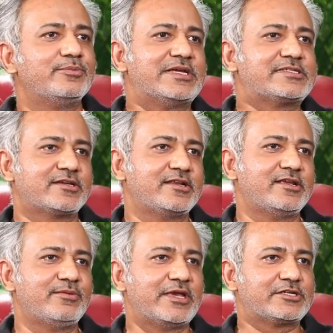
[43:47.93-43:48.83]

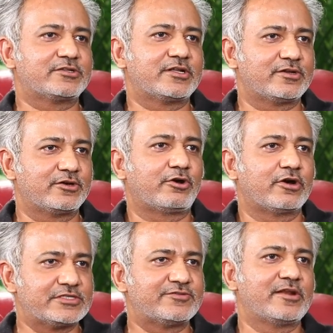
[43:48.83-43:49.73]
basically make sure that your
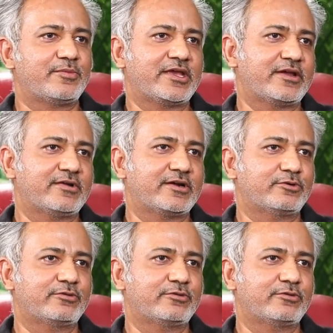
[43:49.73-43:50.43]
dog is well behaved at